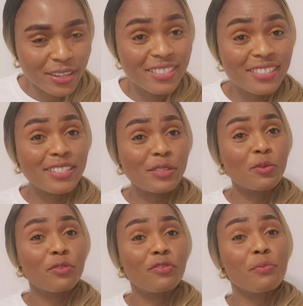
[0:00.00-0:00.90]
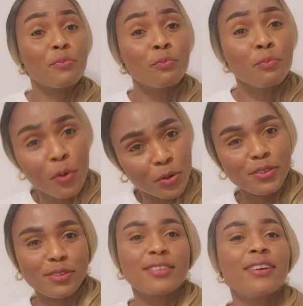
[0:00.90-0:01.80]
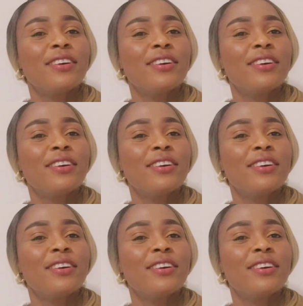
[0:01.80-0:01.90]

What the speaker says: This is one of the most